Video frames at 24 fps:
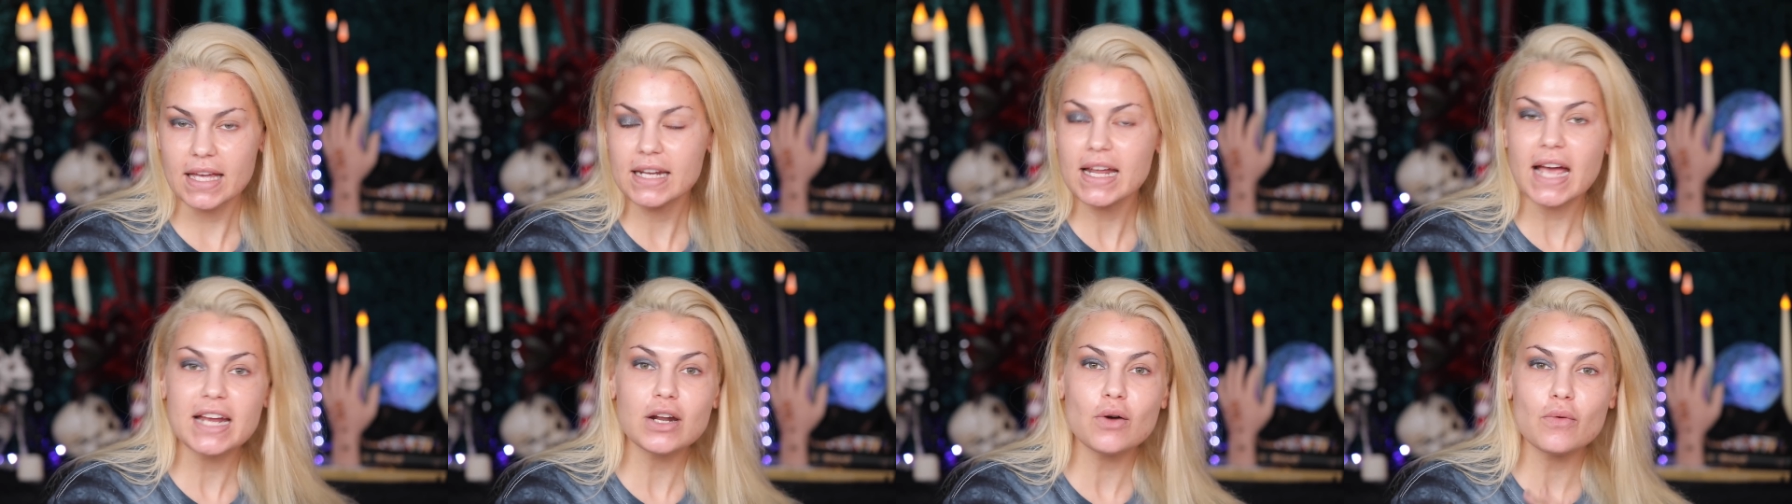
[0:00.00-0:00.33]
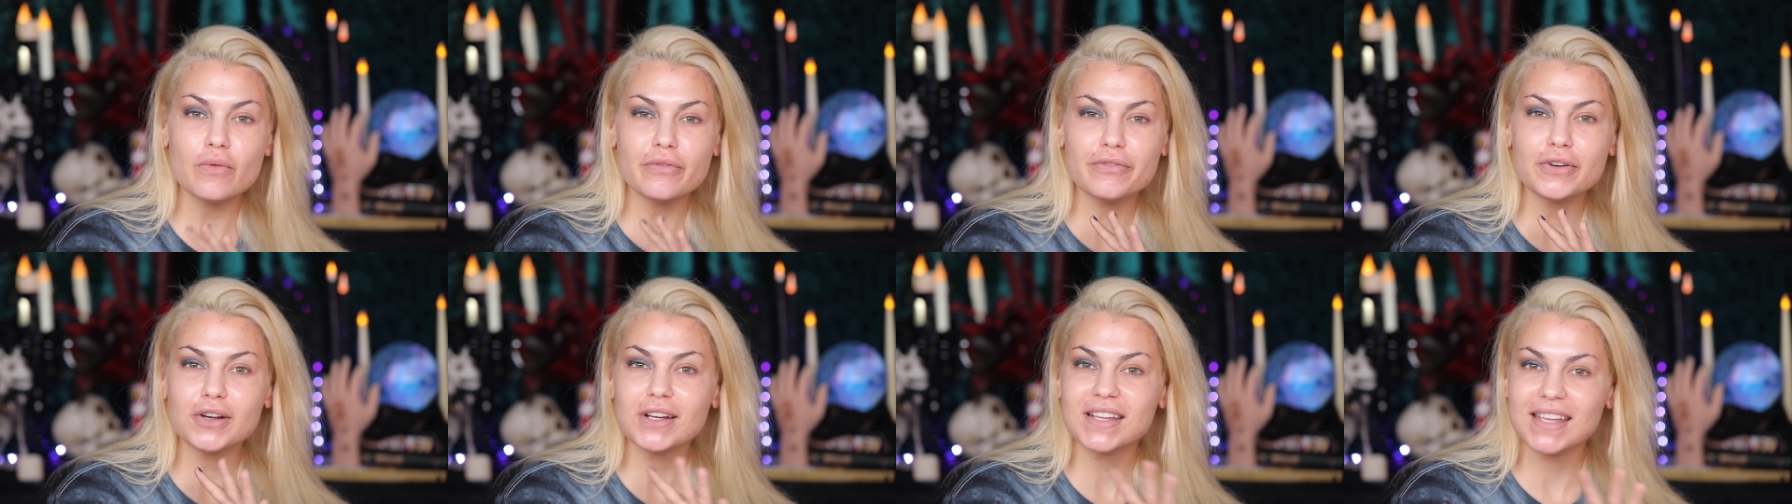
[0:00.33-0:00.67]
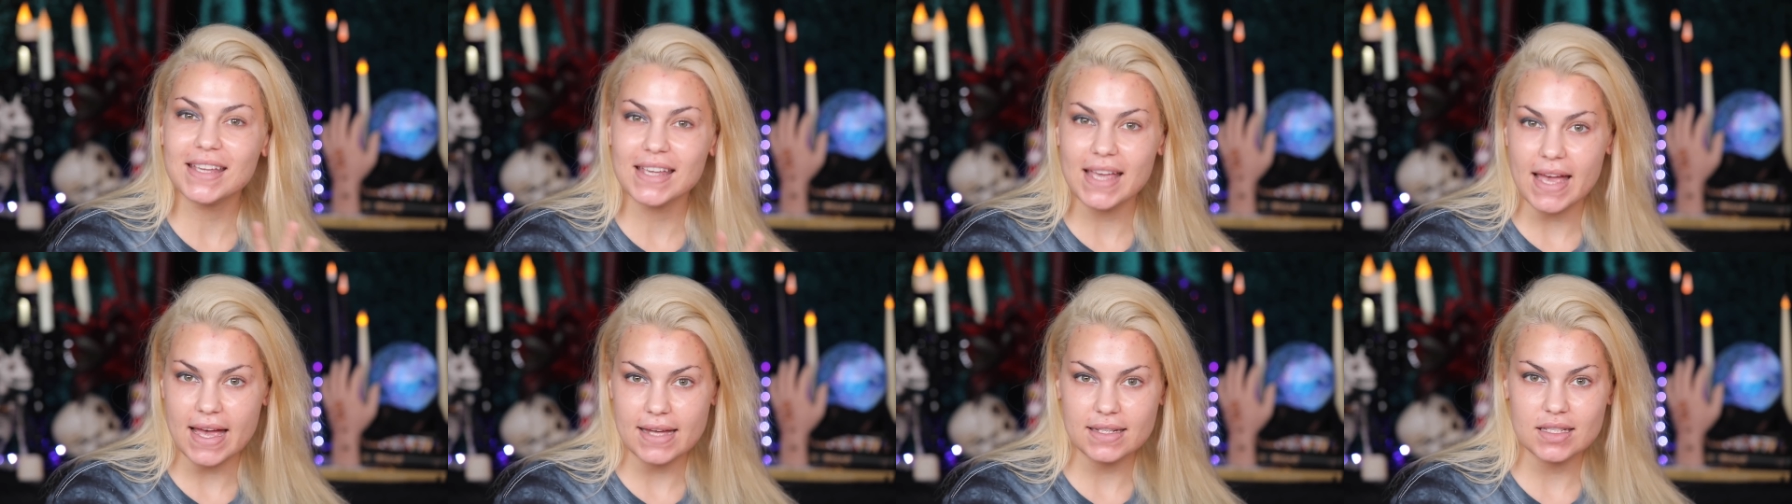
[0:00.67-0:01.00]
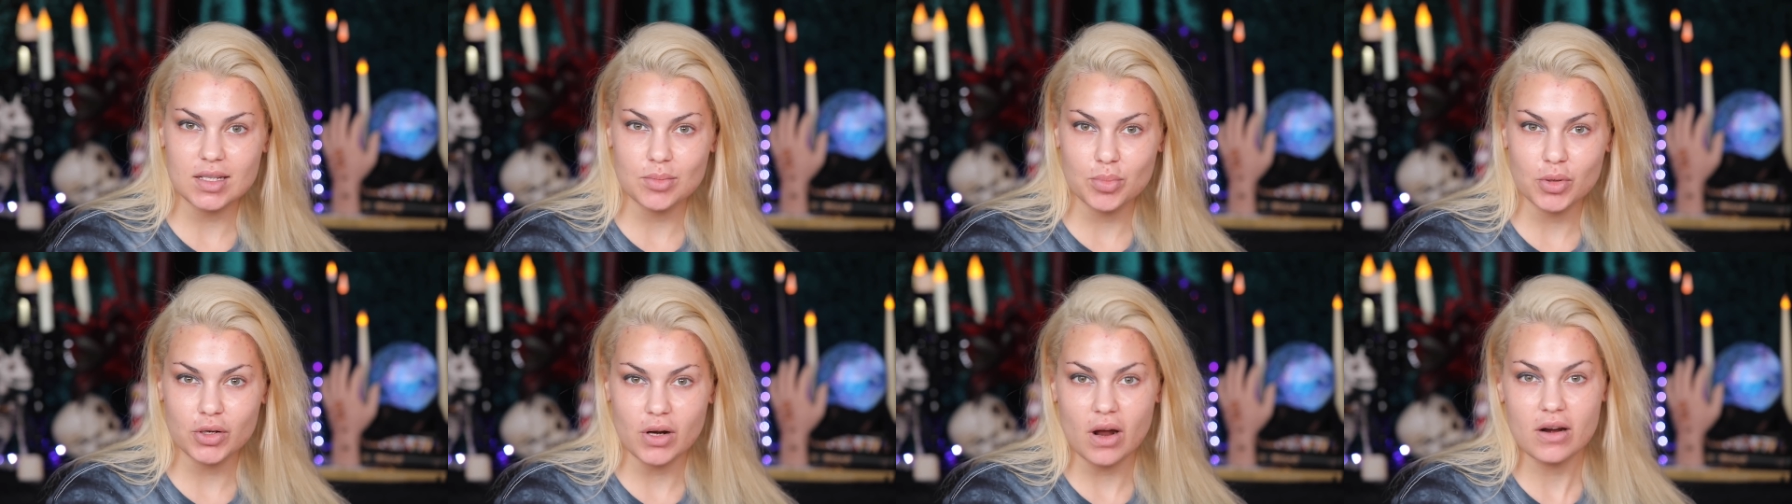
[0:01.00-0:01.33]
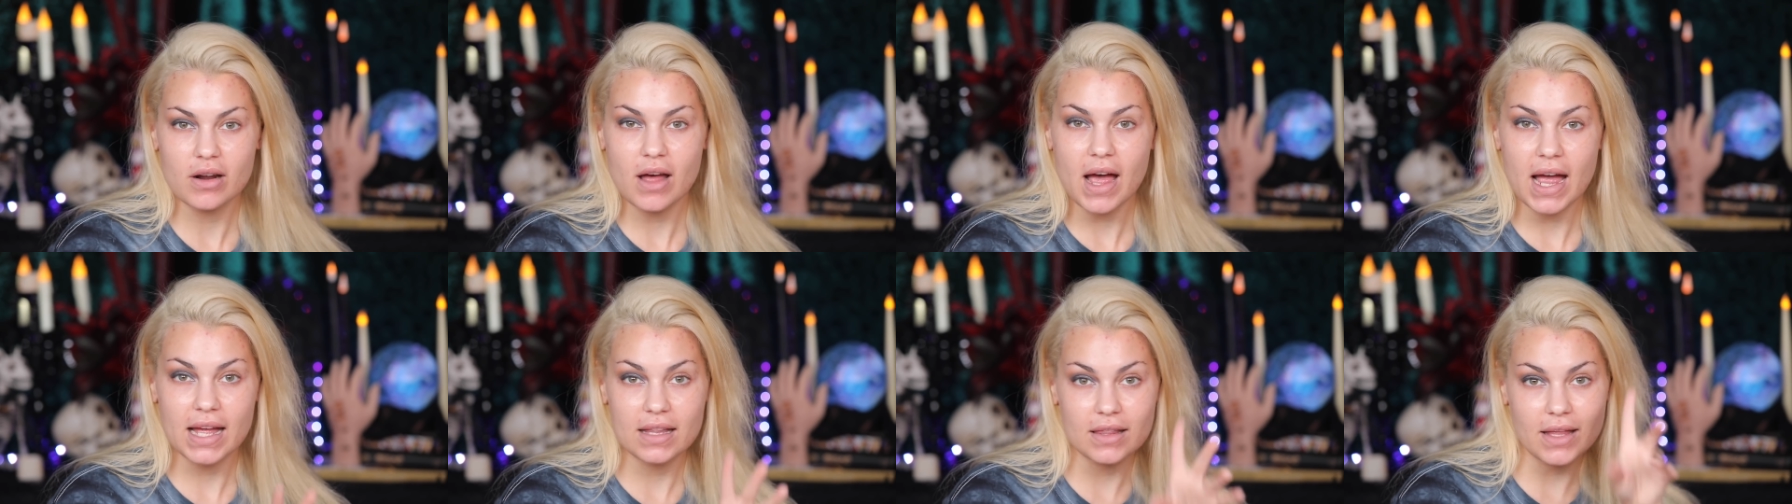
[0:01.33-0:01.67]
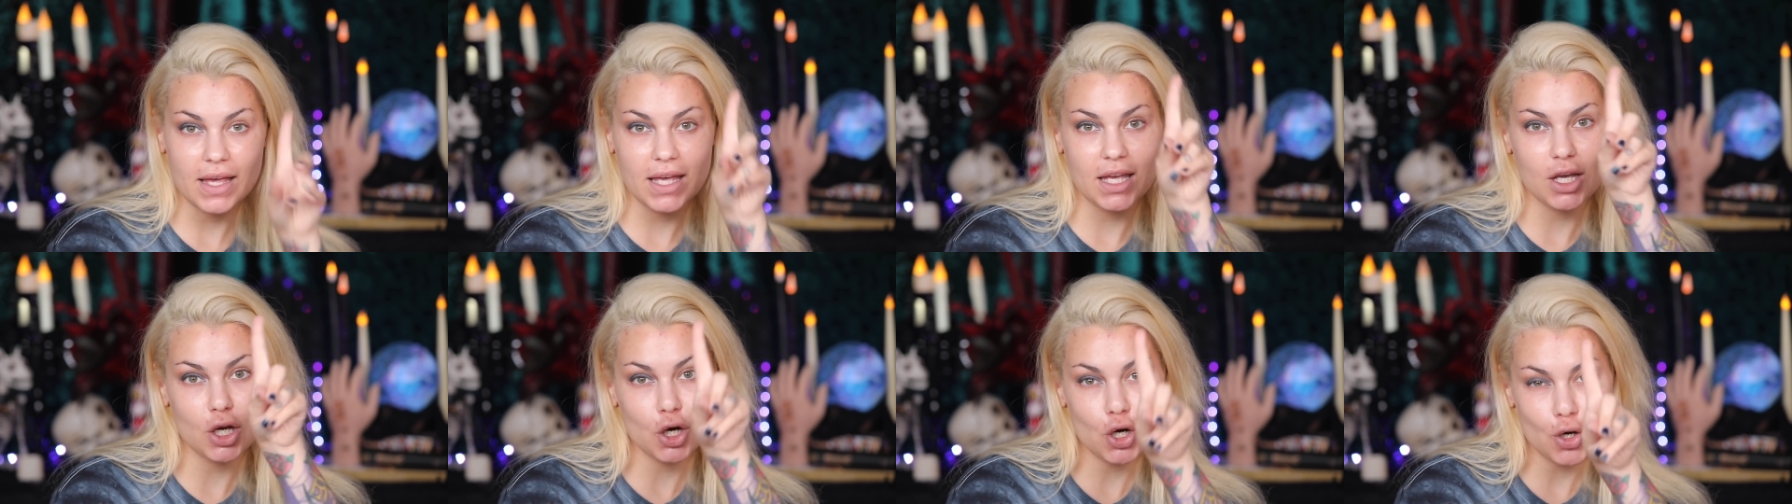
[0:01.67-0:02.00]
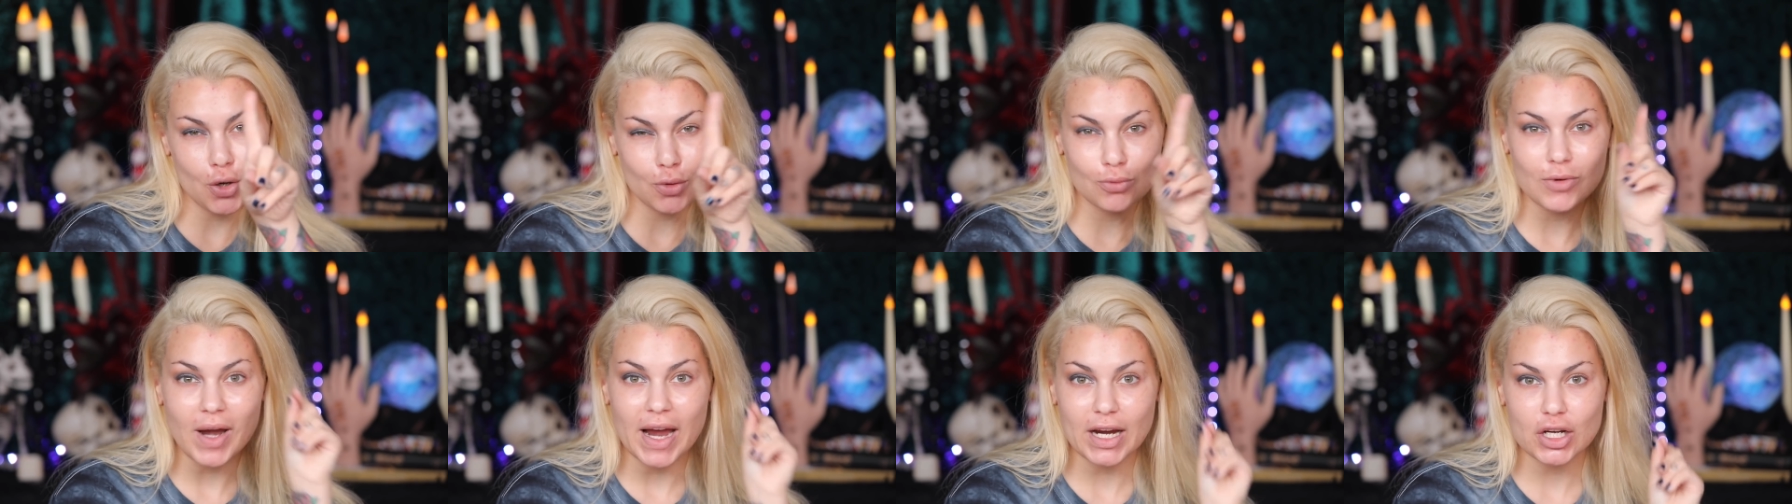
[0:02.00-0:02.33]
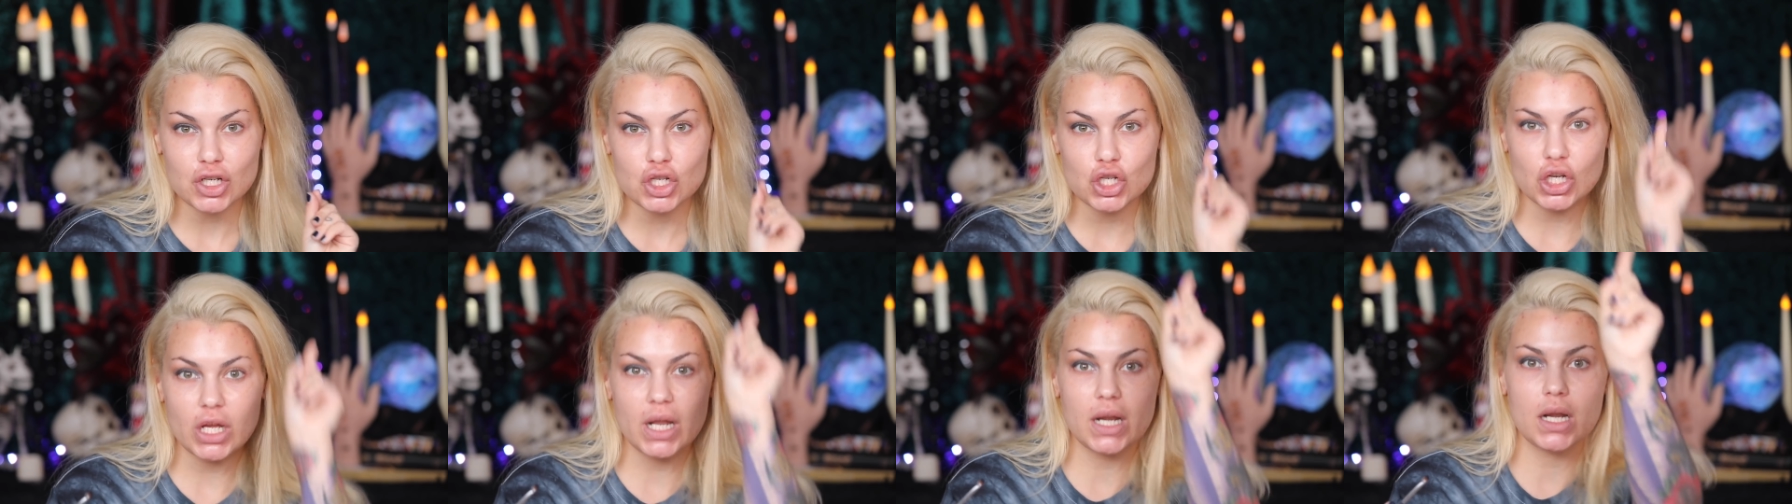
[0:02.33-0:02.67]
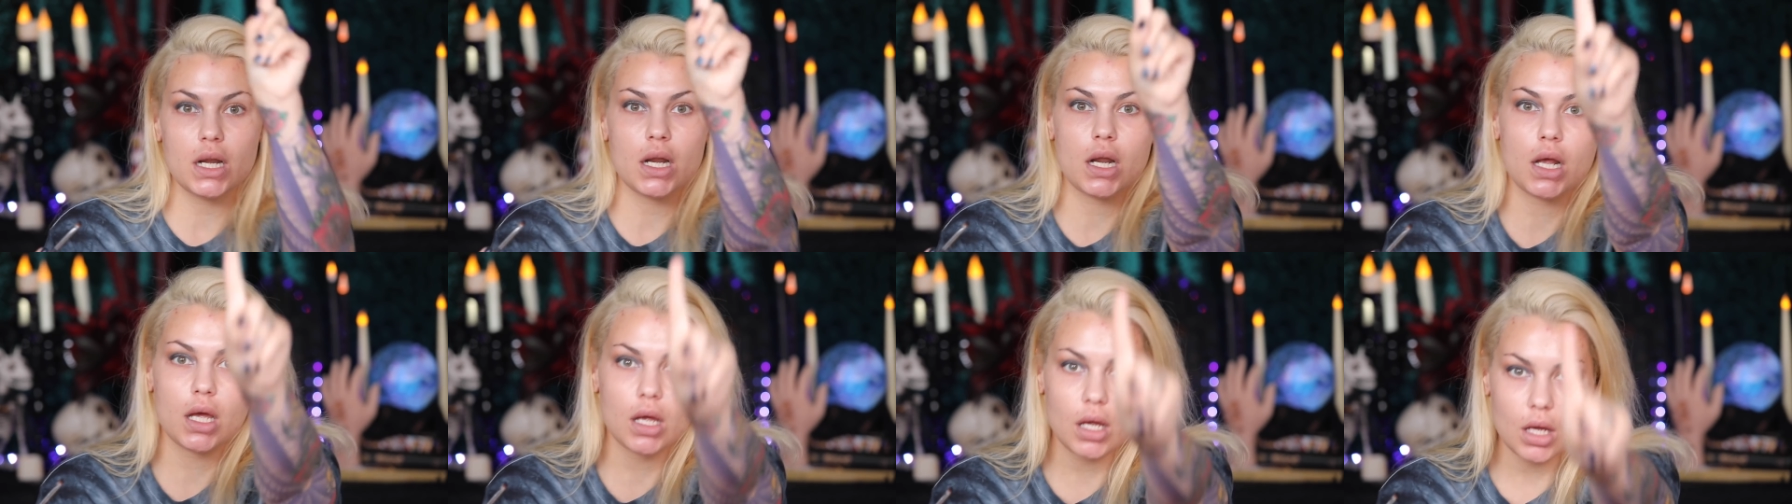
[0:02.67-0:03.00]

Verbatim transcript: And I don't forget to put on highlight. Correction.